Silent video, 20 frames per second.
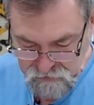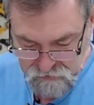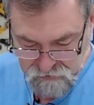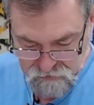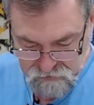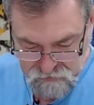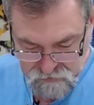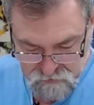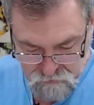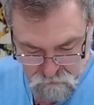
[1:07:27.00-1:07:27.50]

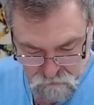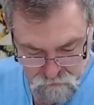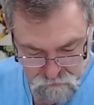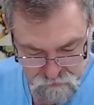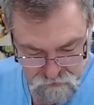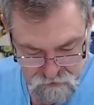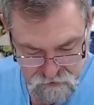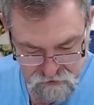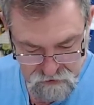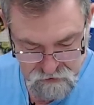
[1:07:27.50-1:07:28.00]
What do
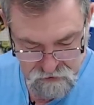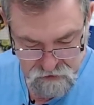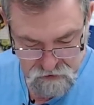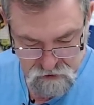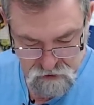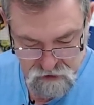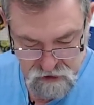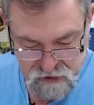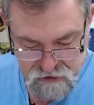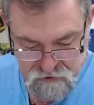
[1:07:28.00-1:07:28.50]
we got here?
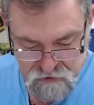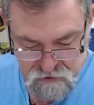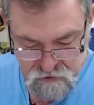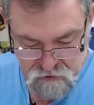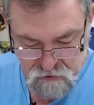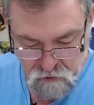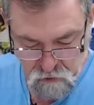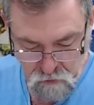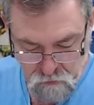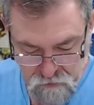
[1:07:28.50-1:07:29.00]

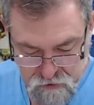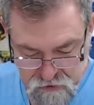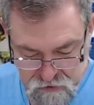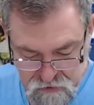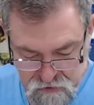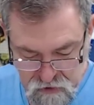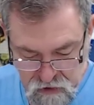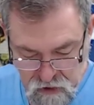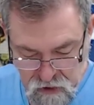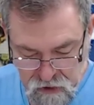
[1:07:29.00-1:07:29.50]
Jason
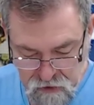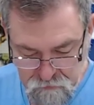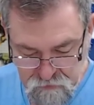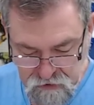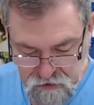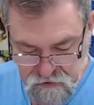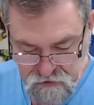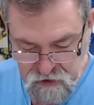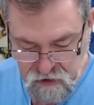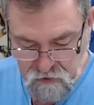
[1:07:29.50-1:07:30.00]
Dolores. I'm
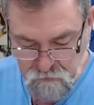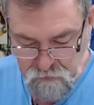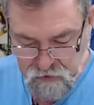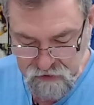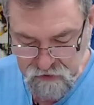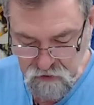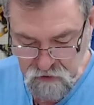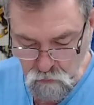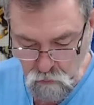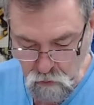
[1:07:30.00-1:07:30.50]
just getting
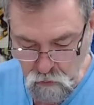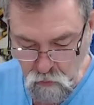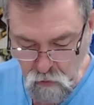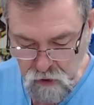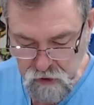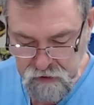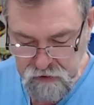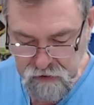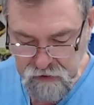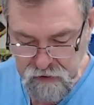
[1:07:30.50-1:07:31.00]
back into
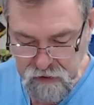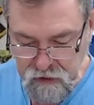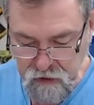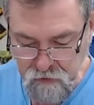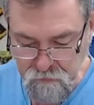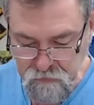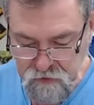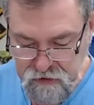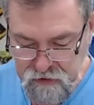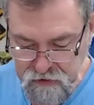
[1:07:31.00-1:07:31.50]
woodworking and
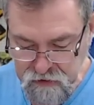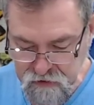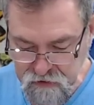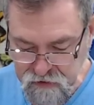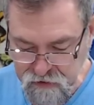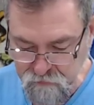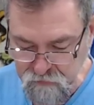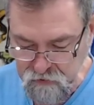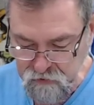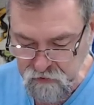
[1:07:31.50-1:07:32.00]
I'm needing
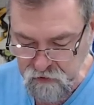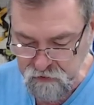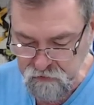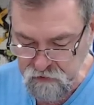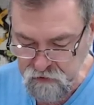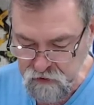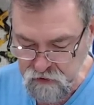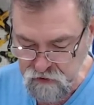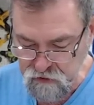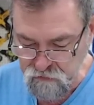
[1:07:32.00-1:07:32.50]
something
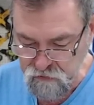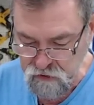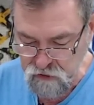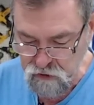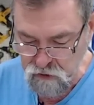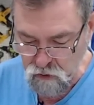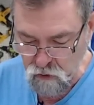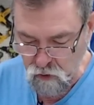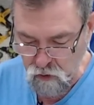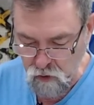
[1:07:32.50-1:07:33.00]
like this for
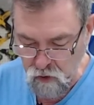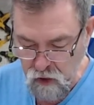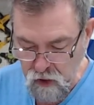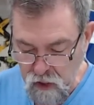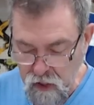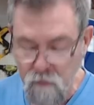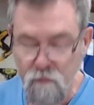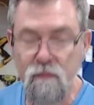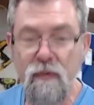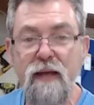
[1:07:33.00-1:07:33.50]
sure,
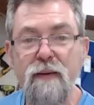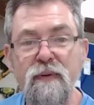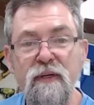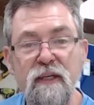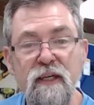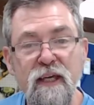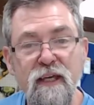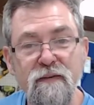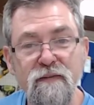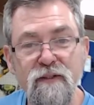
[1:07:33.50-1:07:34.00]

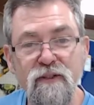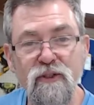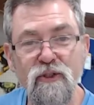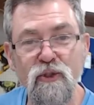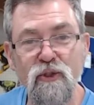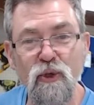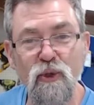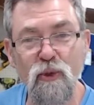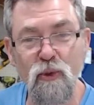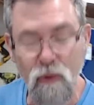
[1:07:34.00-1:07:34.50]
maybe even
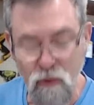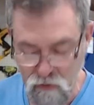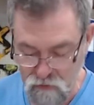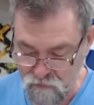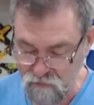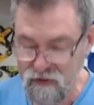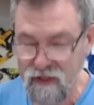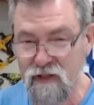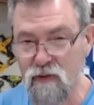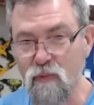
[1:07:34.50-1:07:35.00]
2.
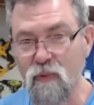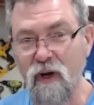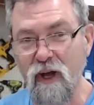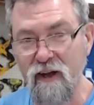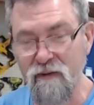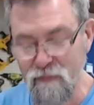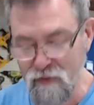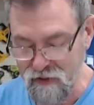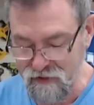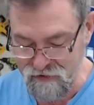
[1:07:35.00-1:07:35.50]
That's what
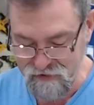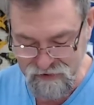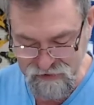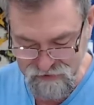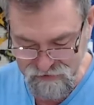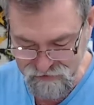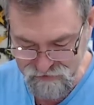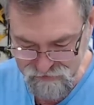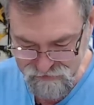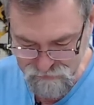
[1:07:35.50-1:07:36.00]
I've been
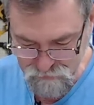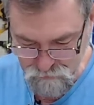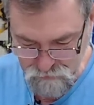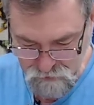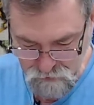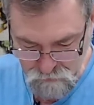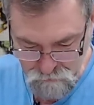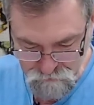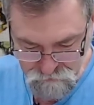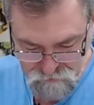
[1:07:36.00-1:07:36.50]
thinking as
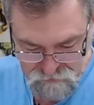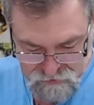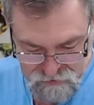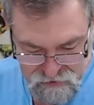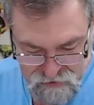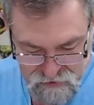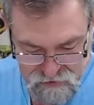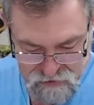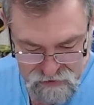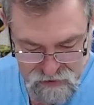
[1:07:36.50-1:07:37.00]
well.
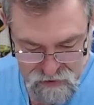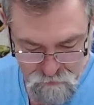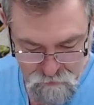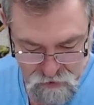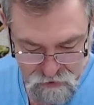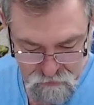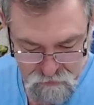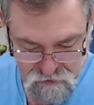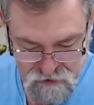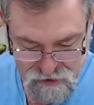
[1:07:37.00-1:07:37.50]

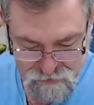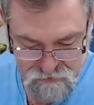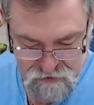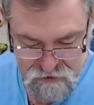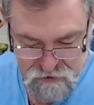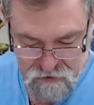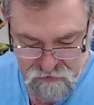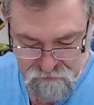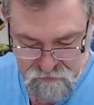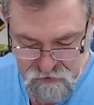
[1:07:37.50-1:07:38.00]
Michael
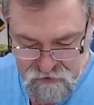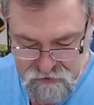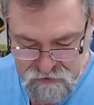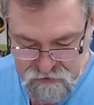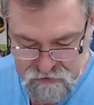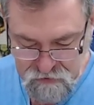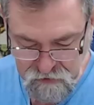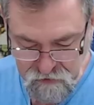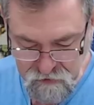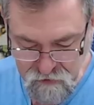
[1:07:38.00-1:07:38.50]
Jamison, the
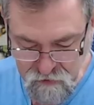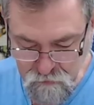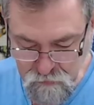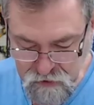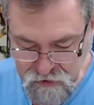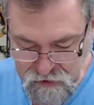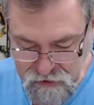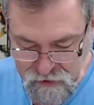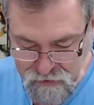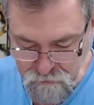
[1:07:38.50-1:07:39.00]
versatility of
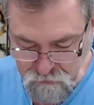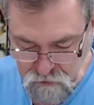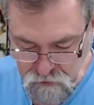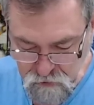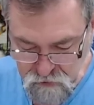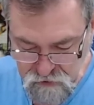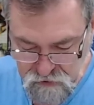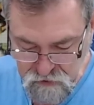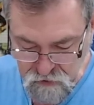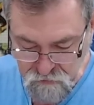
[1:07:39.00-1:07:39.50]
being able to
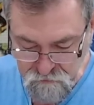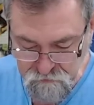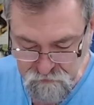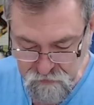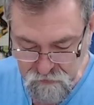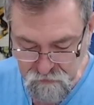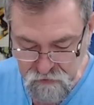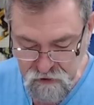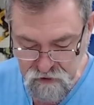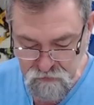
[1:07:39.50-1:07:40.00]
use it on
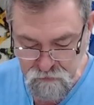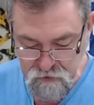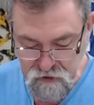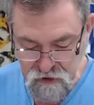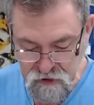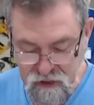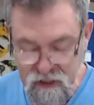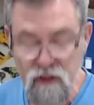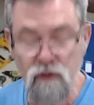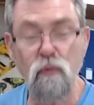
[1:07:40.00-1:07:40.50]
various
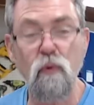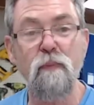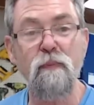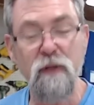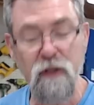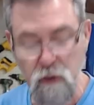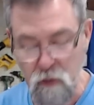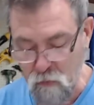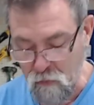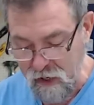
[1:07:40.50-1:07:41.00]
machines would
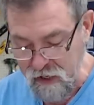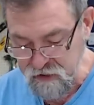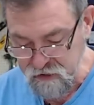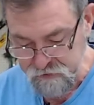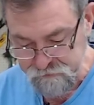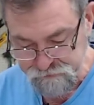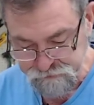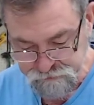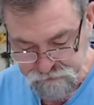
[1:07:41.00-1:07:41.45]
be great.